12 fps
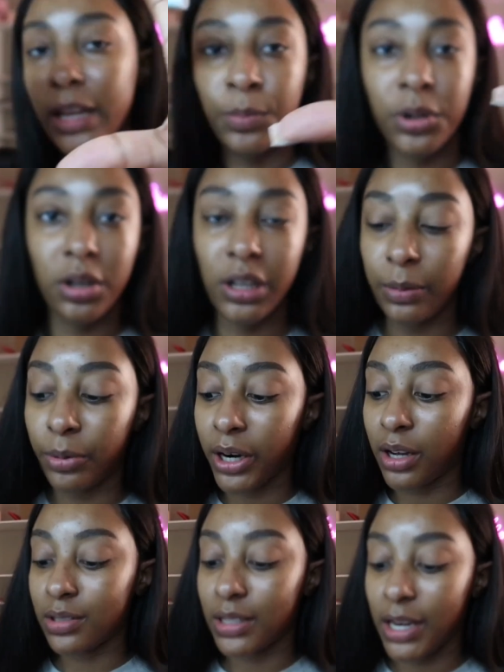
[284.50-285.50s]
and they put it on their
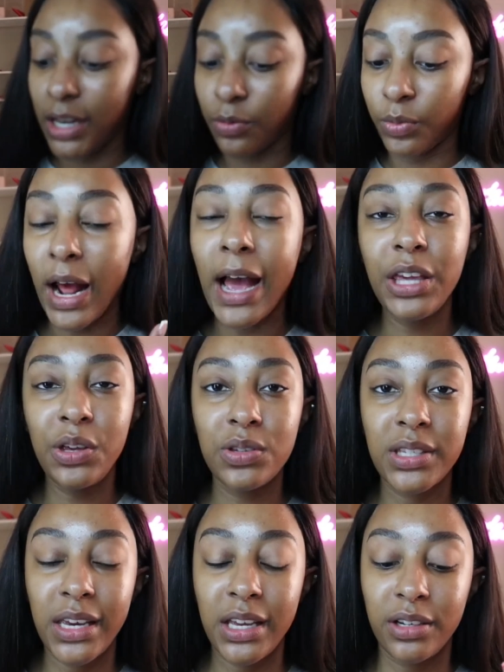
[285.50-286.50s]
brows and when i
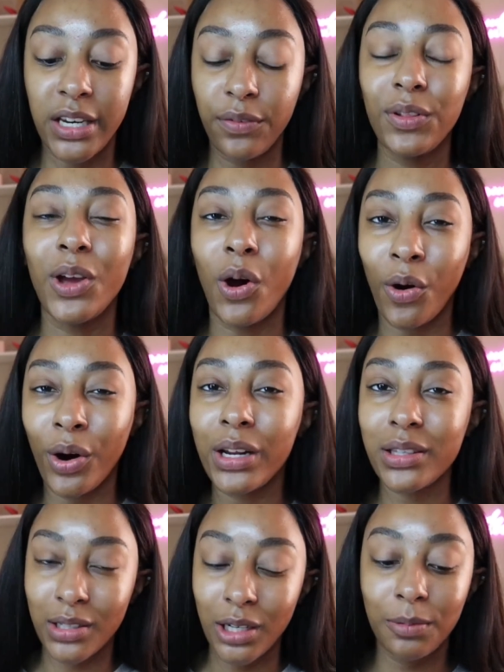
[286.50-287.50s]
use it it definitely
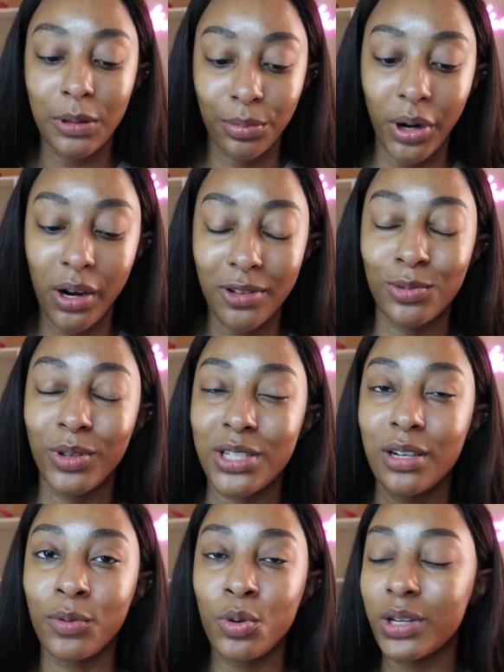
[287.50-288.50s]
hardens up the brows
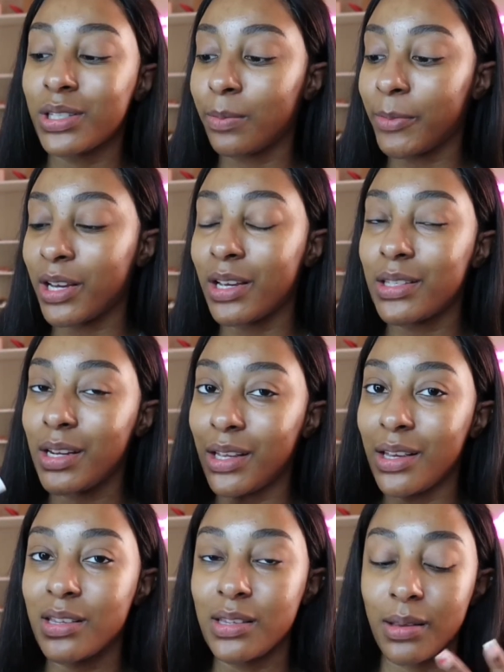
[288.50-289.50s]
which of course because it
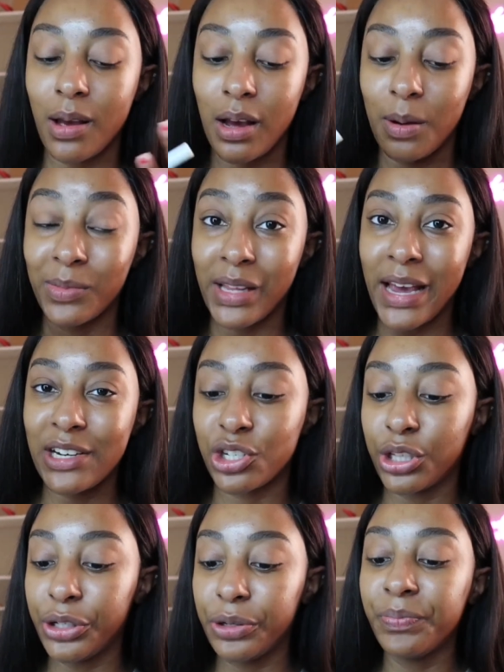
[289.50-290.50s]
is um, lash
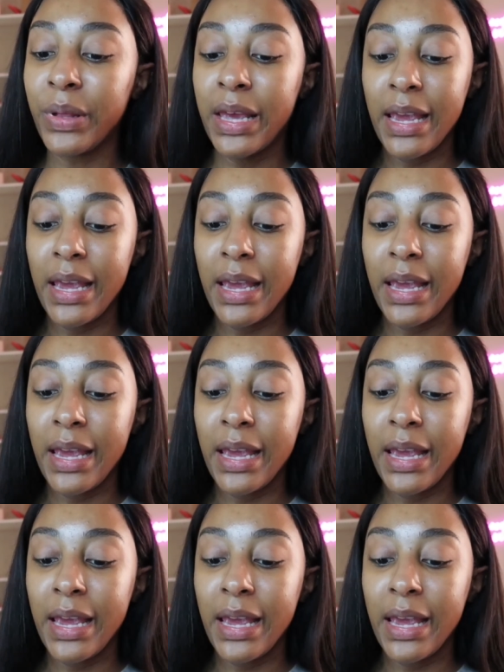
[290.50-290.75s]
glue